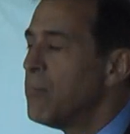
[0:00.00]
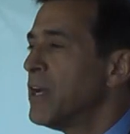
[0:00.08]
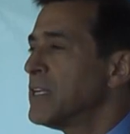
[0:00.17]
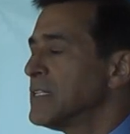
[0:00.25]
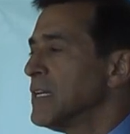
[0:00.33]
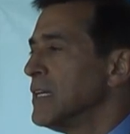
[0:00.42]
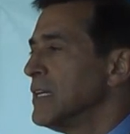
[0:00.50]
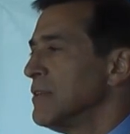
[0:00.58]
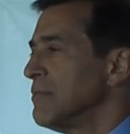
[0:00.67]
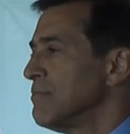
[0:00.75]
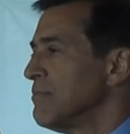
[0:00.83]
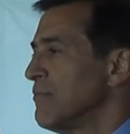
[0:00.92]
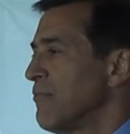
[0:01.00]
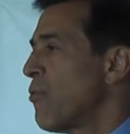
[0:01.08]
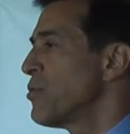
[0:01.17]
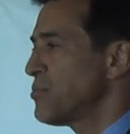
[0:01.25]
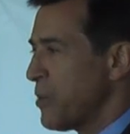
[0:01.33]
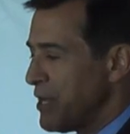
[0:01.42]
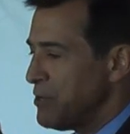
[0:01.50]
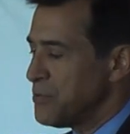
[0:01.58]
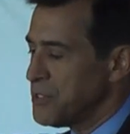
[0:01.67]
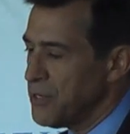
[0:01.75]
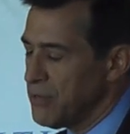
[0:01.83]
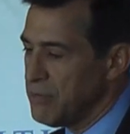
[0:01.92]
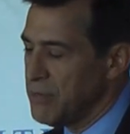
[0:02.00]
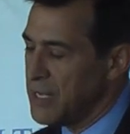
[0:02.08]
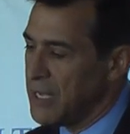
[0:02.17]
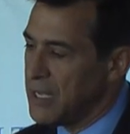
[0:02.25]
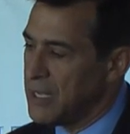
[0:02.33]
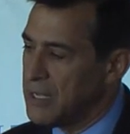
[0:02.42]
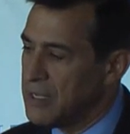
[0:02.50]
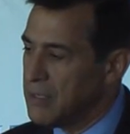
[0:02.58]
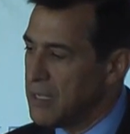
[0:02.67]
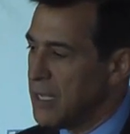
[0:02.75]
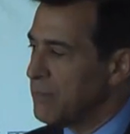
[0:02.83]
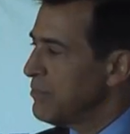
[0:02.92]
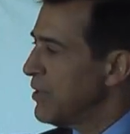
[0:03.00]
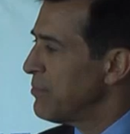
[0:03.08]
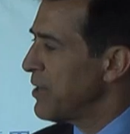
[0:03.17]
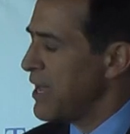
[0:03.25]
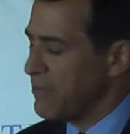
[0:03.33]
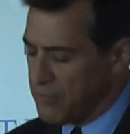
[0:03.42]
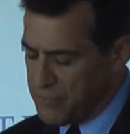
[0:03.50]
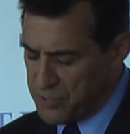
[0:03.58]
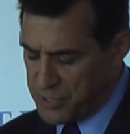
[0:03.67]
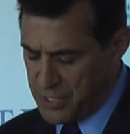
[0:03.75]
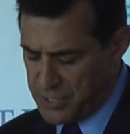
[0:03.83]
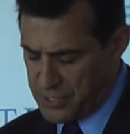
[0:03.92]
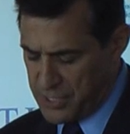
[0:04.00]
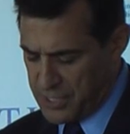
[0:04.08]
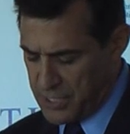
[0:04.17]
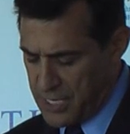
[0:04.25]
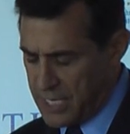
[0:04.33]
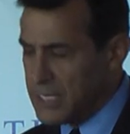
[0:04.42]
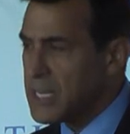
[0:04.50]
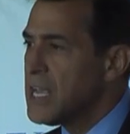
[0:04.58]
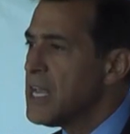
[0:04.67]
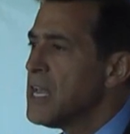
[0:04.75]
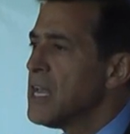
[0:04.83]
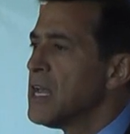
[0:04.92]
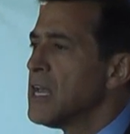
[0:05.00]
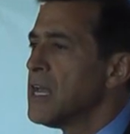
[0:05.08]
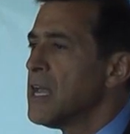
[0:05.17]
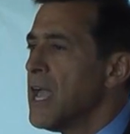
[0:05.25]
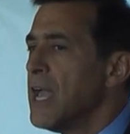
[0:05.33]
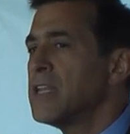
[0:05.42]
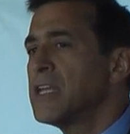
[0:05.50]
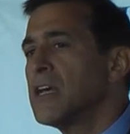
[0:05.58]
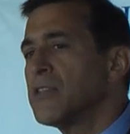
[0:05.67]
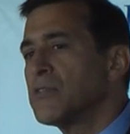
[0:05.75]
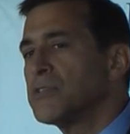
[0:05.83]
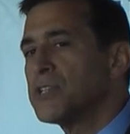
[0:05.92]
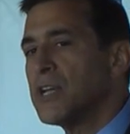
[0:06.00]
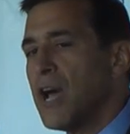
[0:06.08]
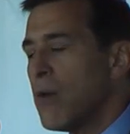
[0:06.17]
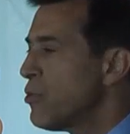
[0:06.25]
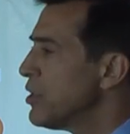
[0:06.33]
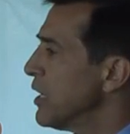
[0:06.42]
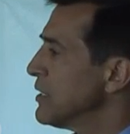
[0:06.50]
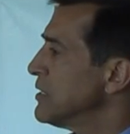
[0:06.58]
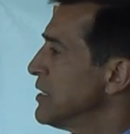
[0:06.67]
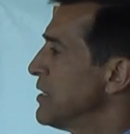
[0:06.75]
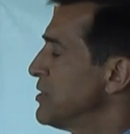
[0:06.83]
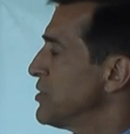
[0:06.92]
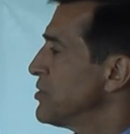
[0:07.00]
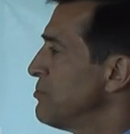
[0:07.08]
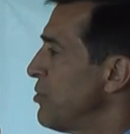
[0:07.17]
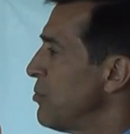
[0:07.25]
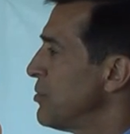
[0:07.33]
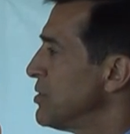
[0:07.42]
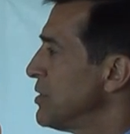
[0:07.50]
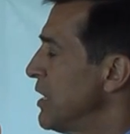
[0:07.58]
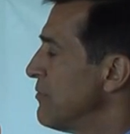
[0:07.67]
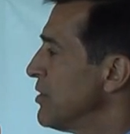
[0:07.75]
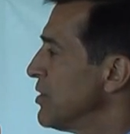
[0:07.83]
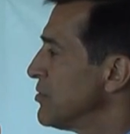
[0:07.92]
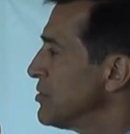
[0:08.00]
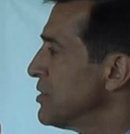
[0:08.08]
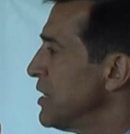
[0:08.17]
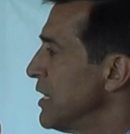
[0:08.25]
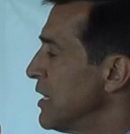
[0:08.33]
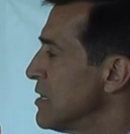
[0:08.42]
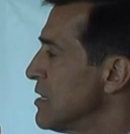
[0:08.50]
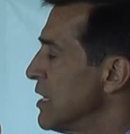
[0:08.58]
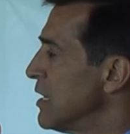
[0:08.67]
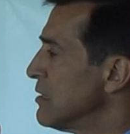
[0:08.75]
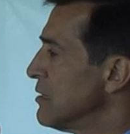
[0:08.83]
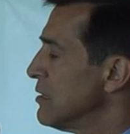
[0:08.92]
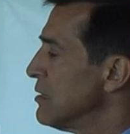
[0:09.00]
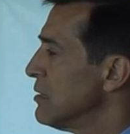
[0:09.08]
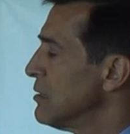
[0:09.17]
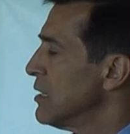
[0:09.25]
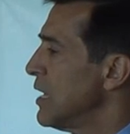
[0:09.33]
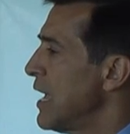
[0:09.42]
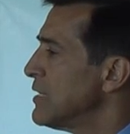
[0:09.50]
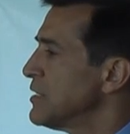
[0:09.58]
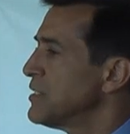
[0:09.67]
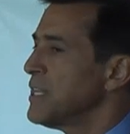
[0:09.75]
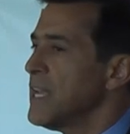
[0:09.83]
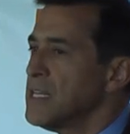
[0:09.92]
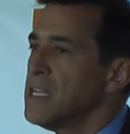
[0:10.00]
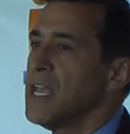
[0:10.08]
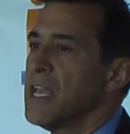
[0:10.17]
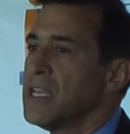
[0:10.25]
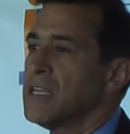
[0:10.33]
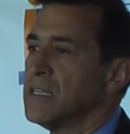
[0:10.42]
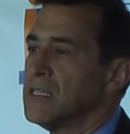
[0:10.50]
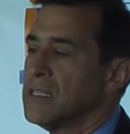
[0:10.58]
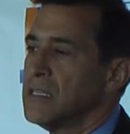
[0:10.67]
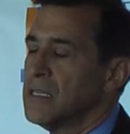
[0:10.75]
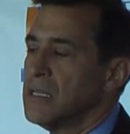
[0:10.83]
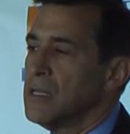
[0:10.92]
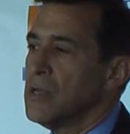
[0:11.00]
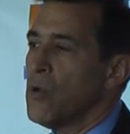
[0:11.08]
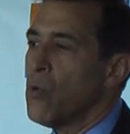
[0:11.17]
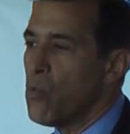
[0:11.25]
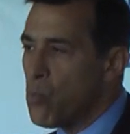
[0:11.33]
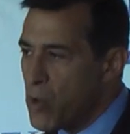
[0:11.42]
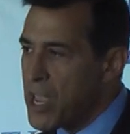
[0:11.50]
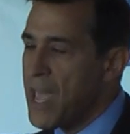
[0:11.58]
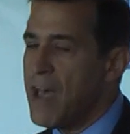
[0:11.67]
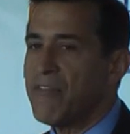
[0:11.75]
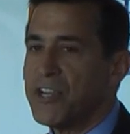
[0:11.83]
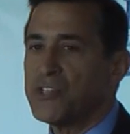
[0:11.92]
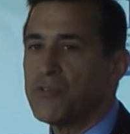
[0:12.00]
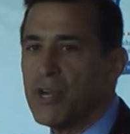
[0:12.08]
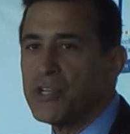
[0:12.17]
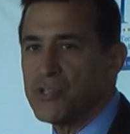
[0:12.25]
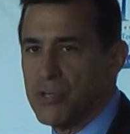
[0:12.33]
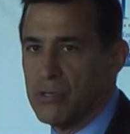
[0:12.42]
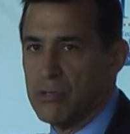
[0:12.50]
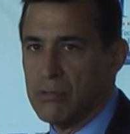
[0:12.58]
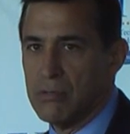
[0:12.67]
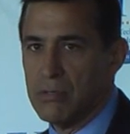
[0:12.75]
But for Dwayne, who's here on behalf of UCSD Connect, and the others, I would like to take just a moment to have you understand that as a San Diegan, we have a treasure